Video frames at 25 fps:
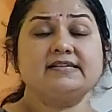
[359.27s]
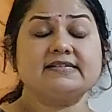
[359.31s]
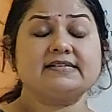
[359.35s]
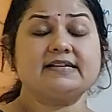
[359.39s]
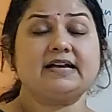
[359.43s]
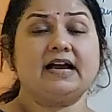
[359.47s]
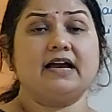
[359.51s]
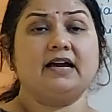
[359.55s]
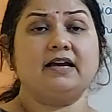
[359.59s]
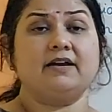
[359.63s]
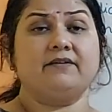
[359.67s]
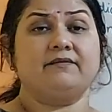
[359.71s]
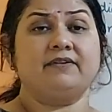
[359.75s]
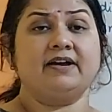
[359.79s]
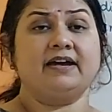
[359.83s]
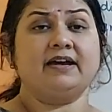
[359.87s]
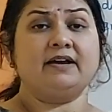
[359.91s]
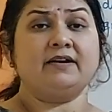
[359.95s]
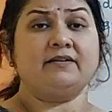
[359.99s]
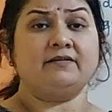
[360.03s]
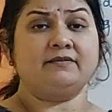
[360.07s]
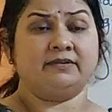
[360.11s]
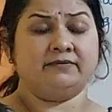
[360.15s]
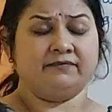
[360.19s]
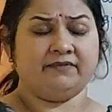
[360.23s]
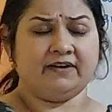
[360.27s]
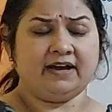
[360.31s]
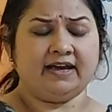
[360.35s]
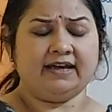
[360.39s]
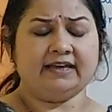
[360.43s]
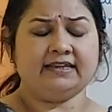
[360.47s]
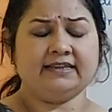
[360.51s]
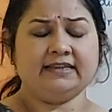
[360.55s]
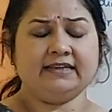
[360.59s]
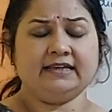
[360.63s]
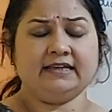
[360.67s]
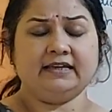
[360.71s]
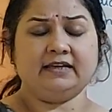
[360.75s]

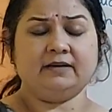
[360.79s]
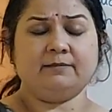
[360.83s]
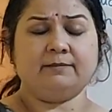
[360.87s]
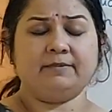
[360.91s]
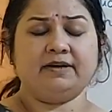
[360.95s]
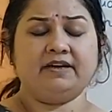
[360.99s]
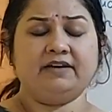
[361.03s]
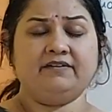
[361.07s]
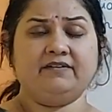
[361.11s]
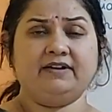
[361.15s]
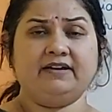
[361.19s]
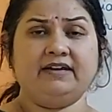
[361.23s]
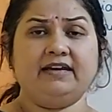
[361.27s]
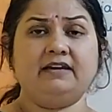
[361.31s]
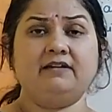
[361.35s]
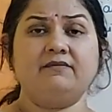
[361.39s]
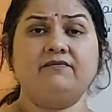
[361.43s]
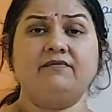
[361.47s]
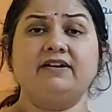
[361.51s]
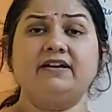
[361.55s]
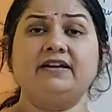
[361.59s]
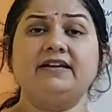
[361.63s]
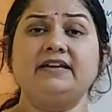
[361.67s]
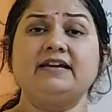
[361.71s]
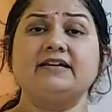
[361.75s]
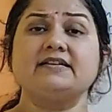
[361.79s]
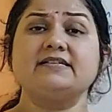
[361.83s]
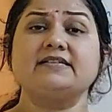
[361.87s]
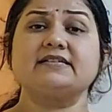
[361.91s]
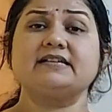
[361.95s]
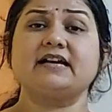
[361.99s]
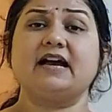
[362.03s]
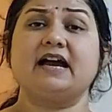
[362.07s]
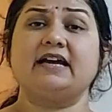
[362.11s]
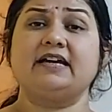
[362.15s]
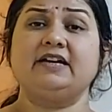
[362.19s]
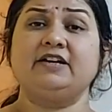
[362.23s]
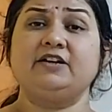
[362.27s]
why there prevail various
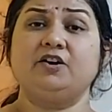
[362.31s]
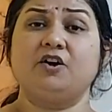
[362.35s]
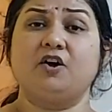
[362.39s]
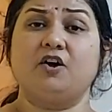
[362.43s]
kind